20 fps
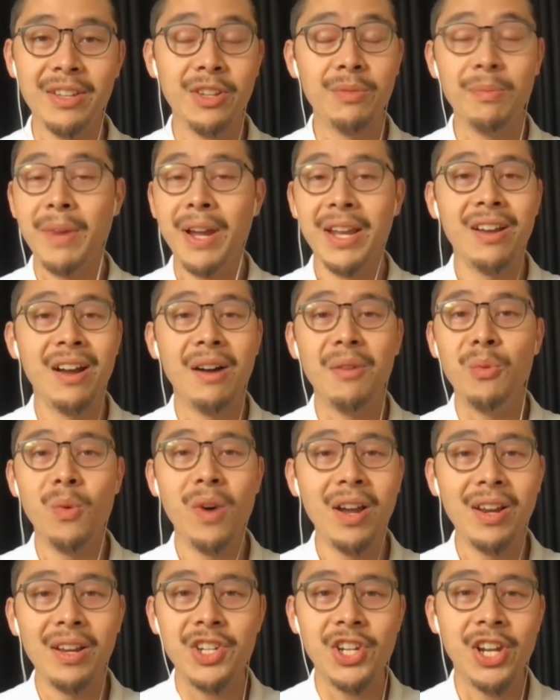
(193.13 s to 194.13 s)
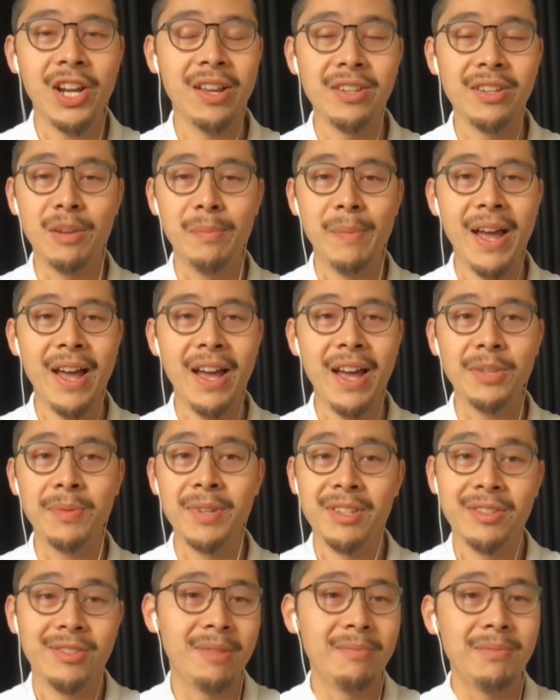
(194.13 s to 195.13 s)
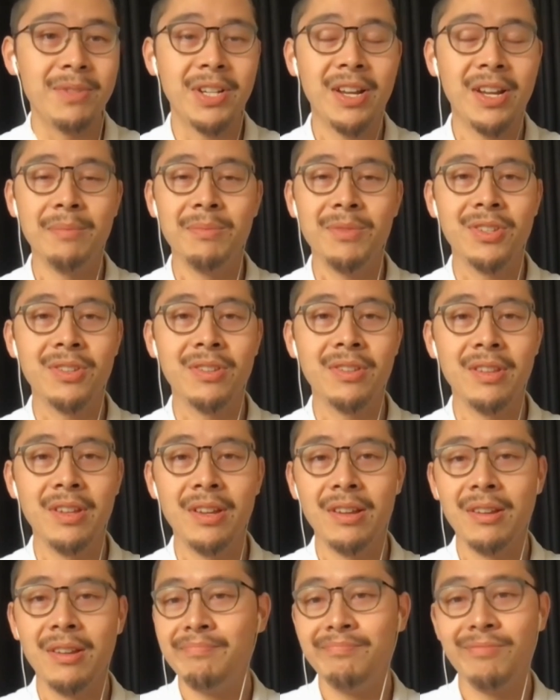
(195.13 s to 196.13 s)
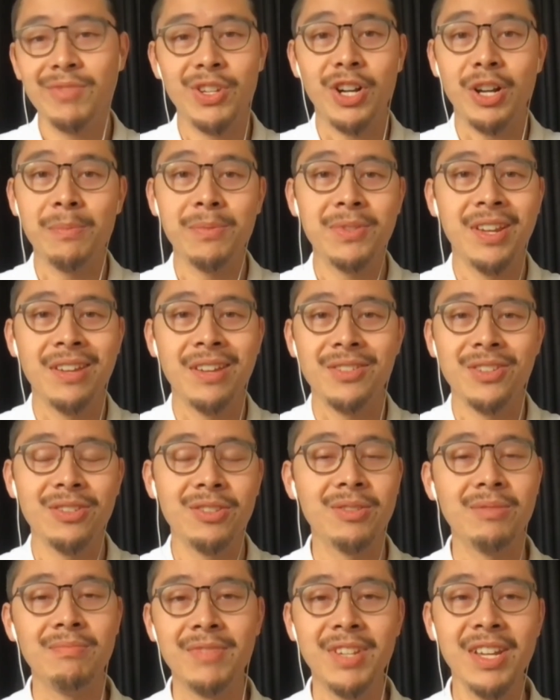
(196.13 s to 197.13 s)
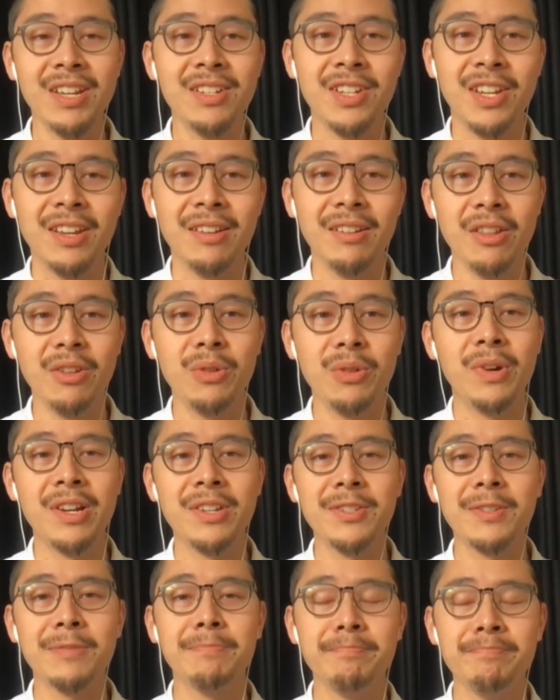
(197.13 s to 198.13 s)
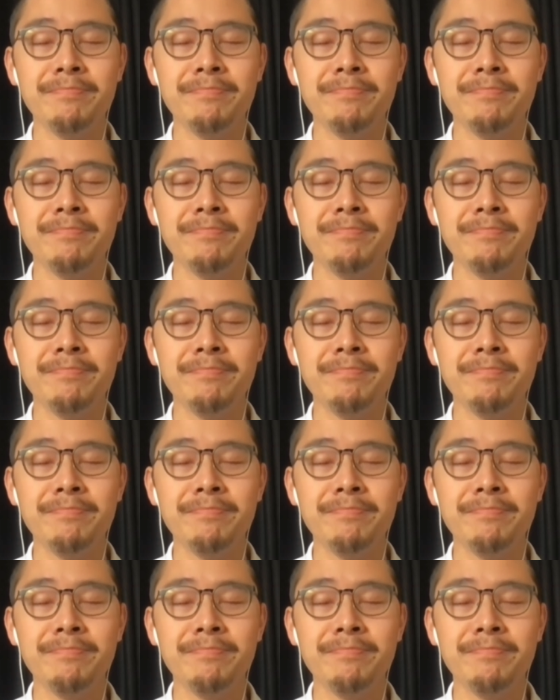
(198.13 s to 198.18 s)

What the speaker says: You might not want to check in your bags, but sometimes the circumstances dictate otherwise.